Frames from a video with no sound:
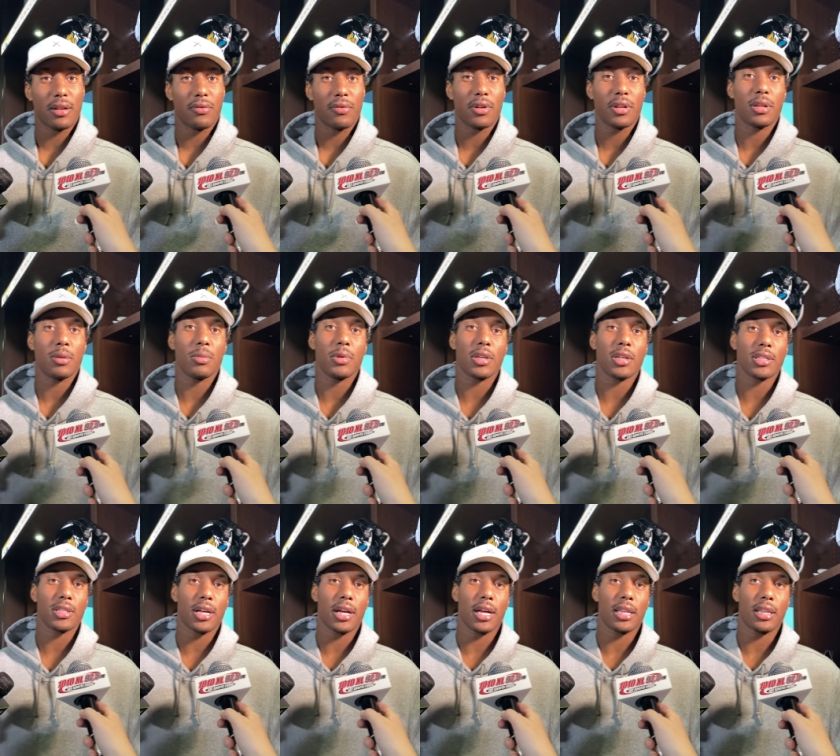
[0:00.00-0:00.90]
of funny
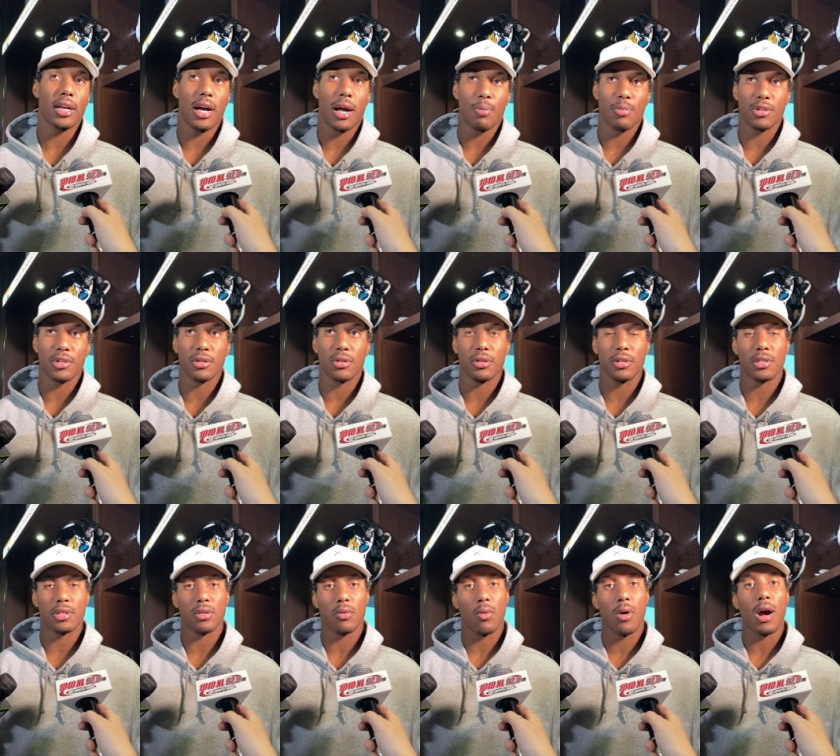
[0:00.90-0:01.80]
because I had the opportunity
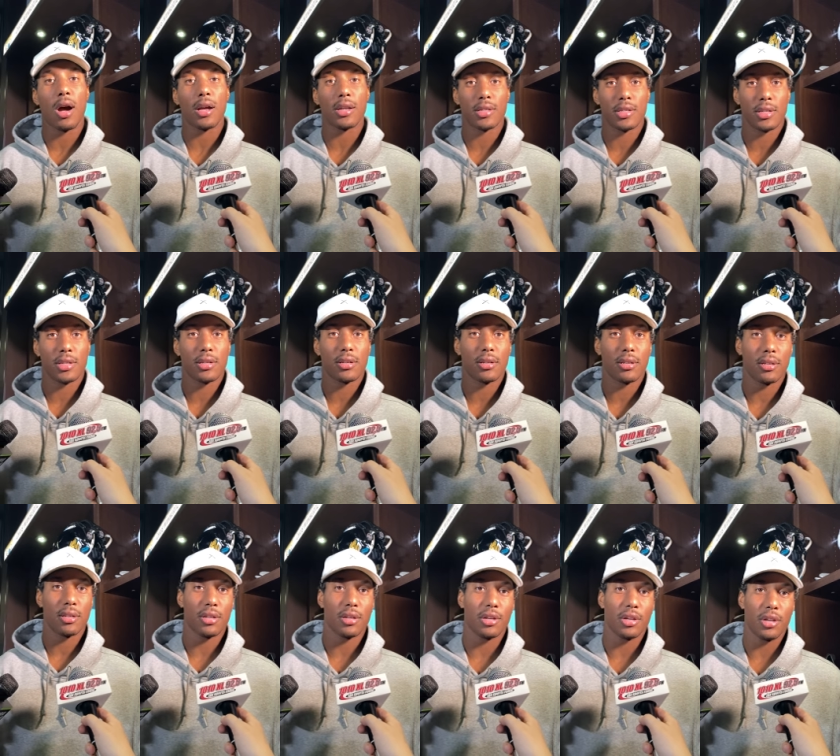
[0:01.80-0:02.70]
to watch,
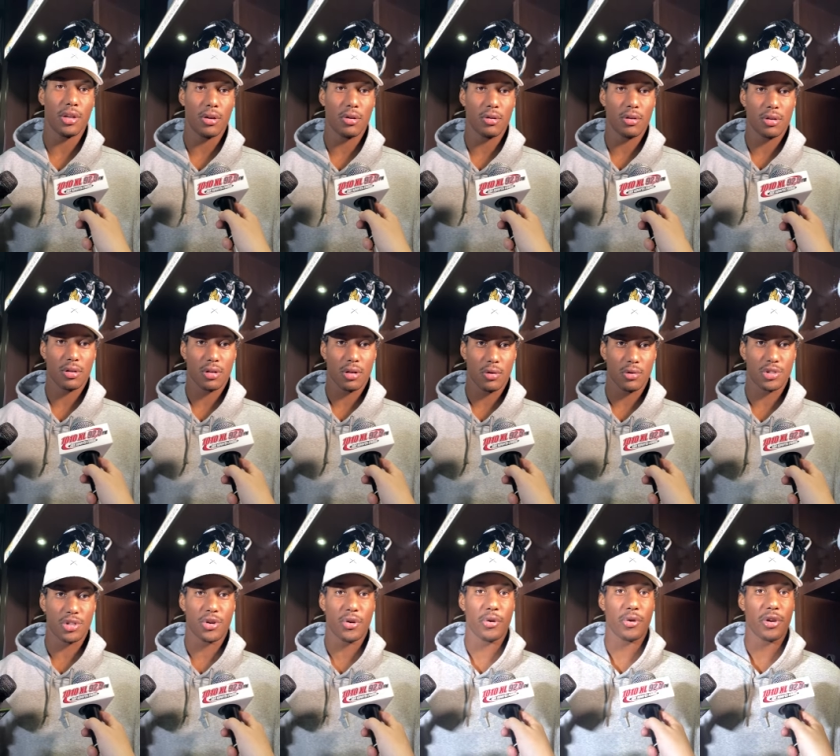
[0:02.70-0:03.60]
you know,
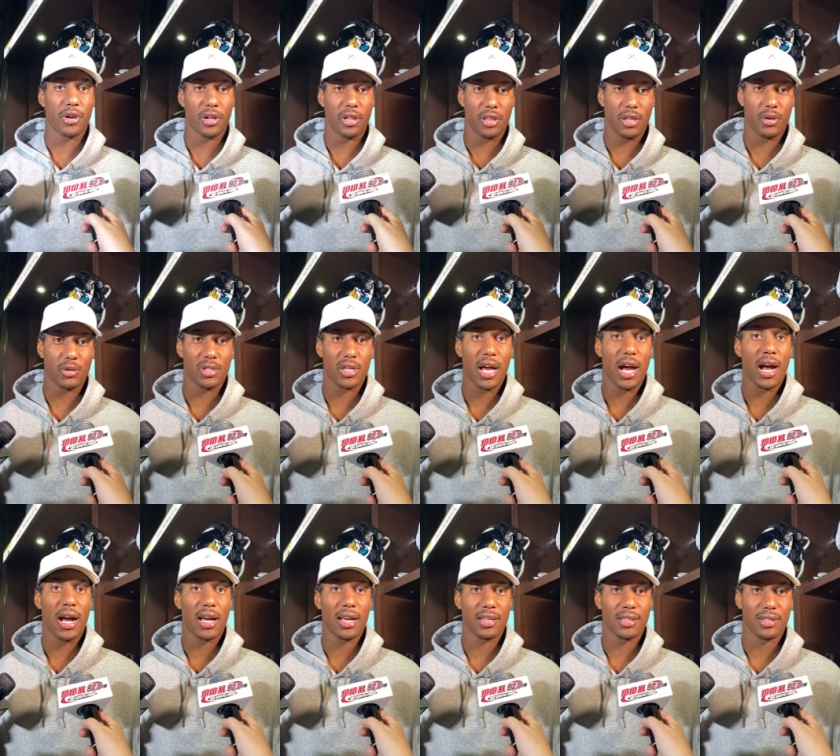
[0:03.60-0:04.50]
Coach Gruden and those
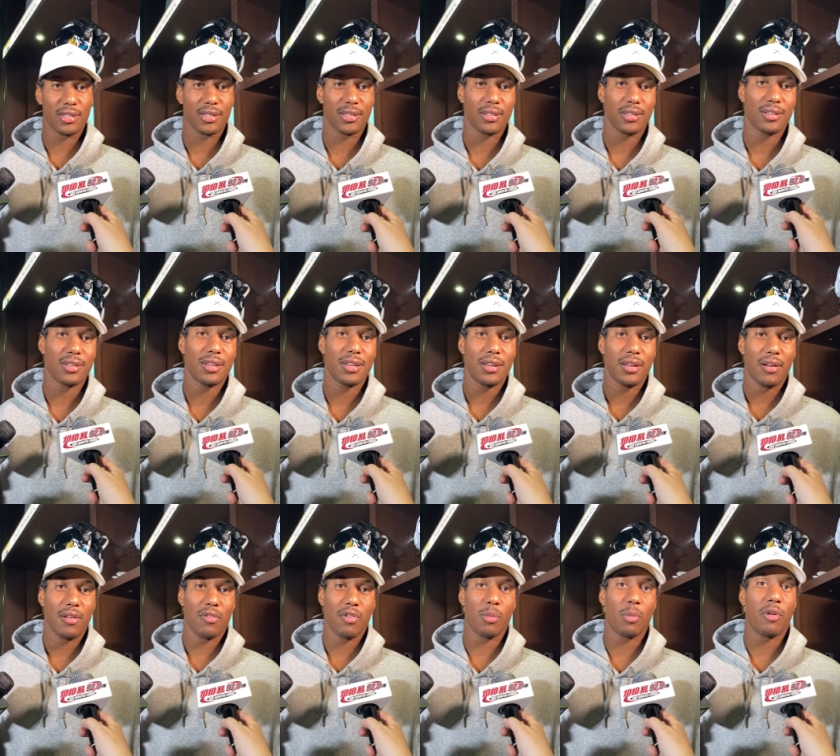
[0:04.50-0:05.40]
guys
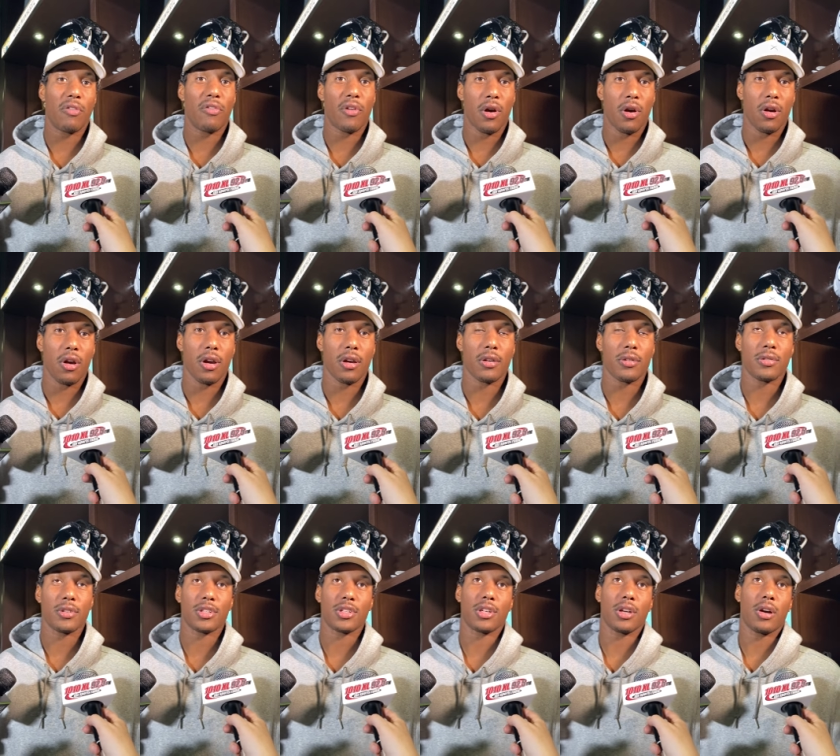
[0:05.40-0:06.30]
from afar.
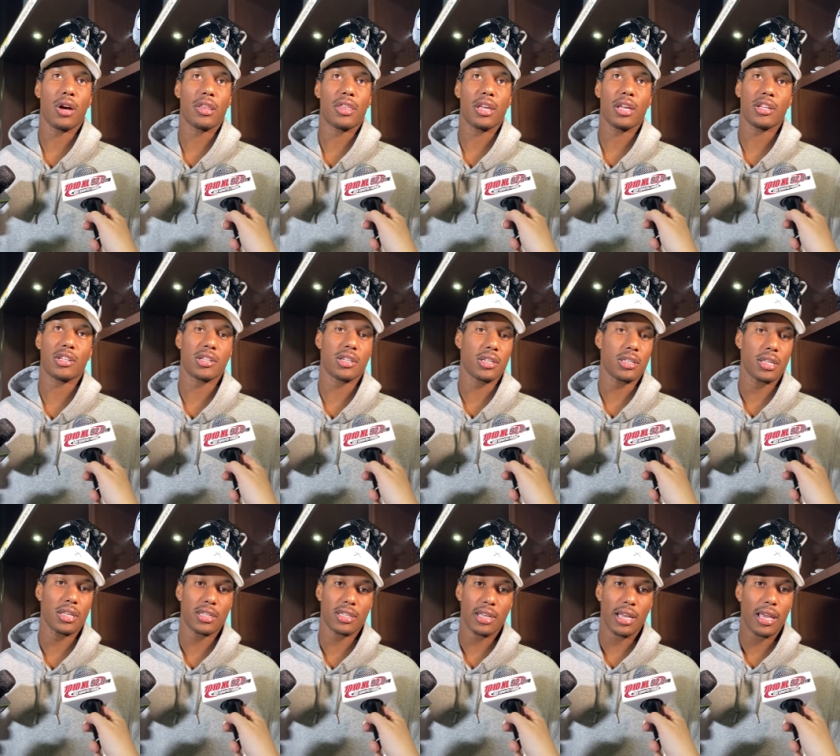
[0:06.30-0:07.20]
So I think it's just
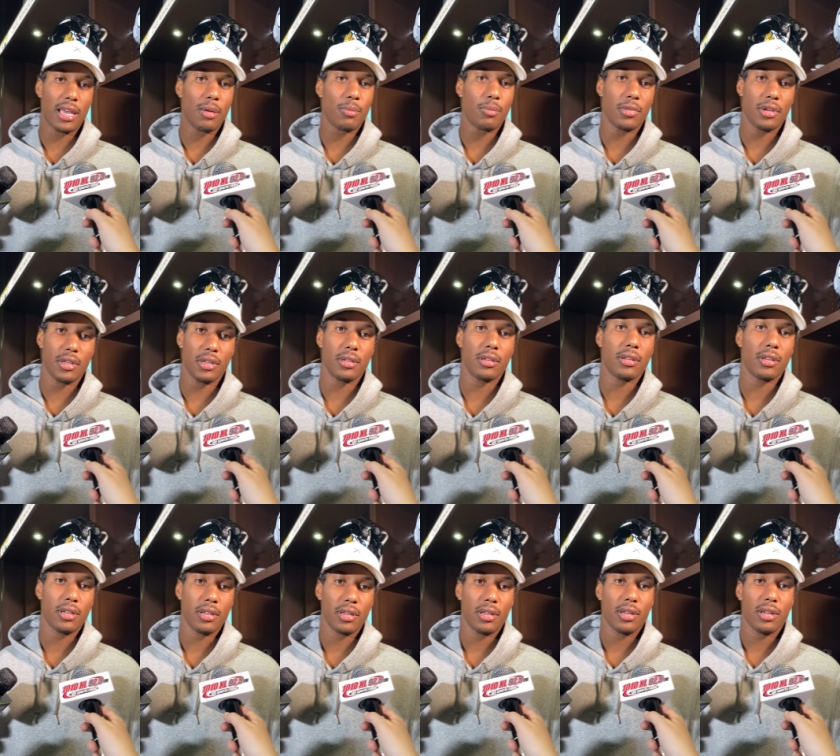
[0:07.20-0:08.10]
the same in
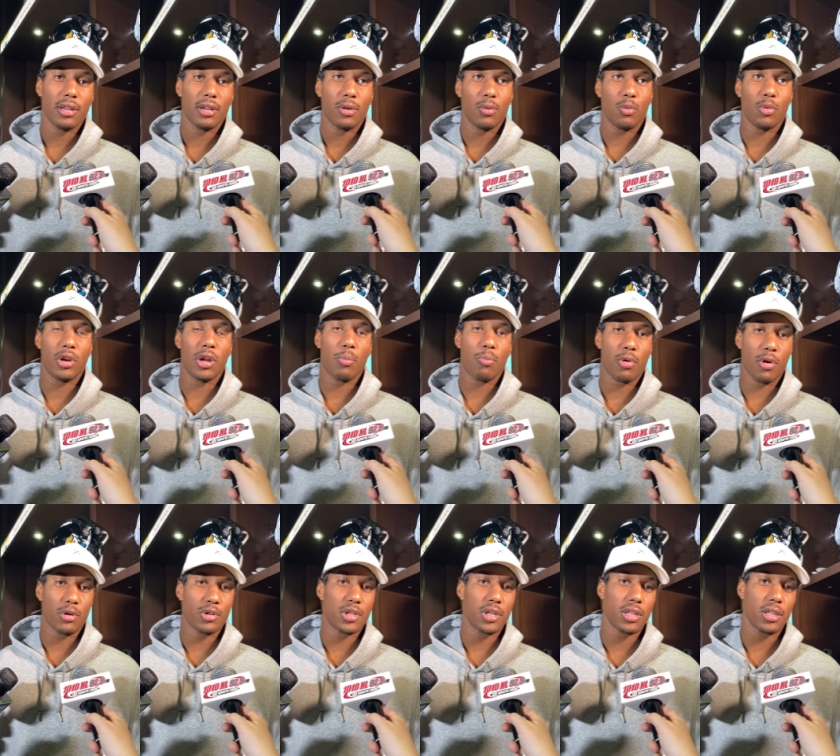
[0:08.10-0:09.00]
when
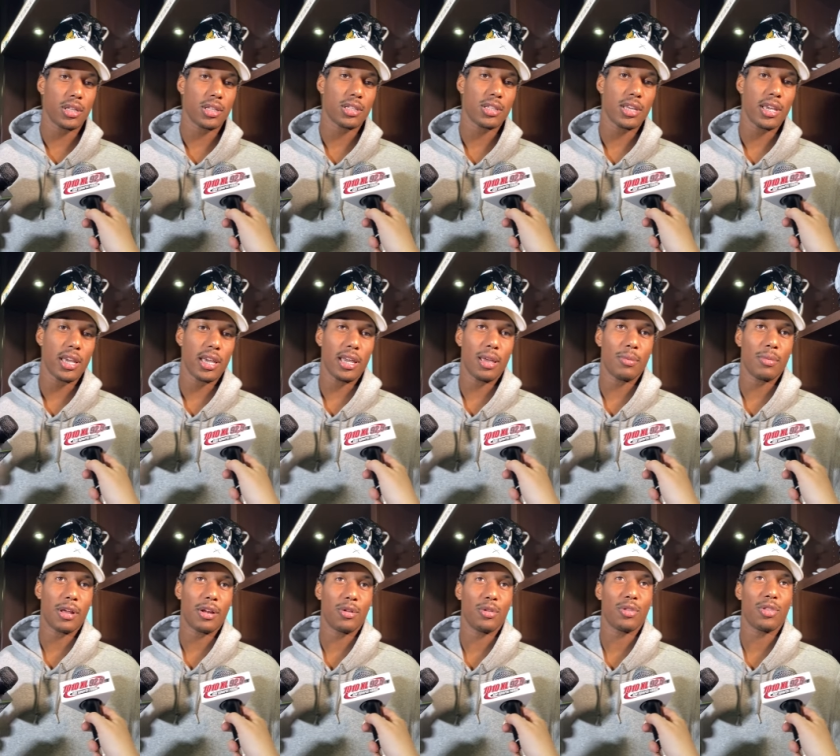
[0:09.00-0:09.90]
approaching this game.
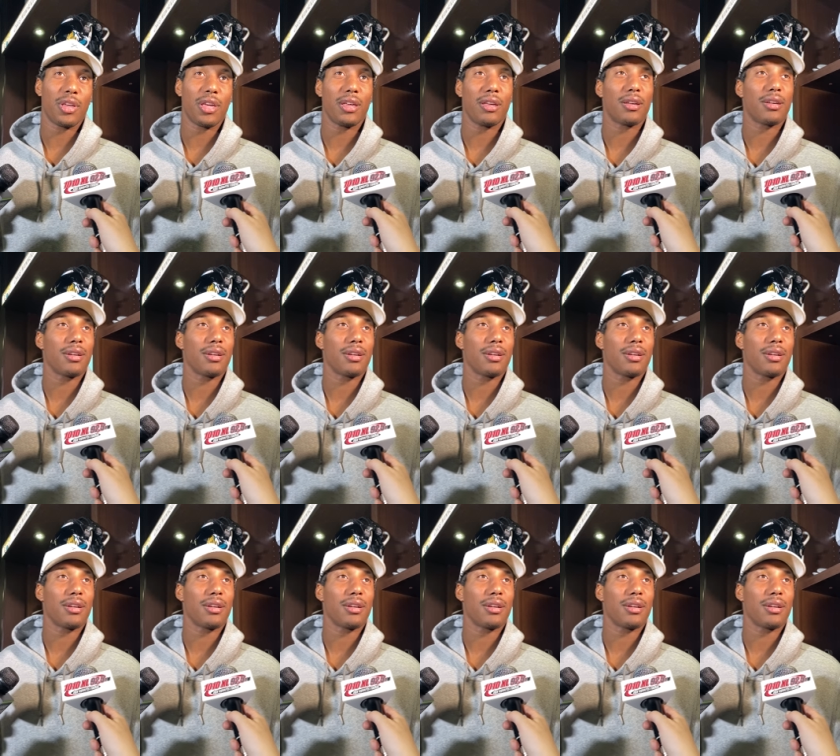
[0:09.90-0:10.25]
I don't think